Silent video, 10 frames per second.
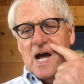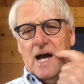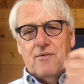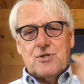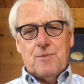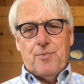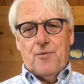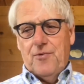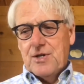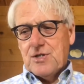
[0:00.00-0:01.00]
I was a
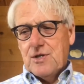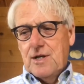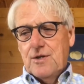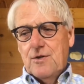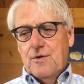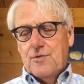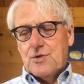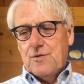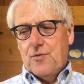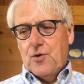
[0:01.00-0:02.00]
professor at the
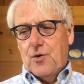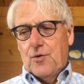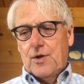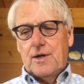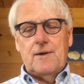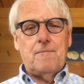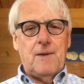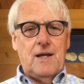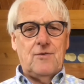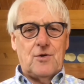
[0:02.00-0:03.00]
University of Groningen
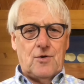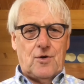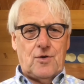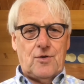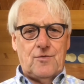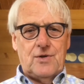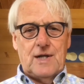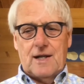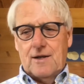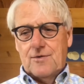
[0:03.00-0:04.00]
in the north of the
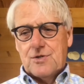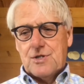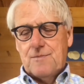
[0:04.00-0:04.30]
Netherlands.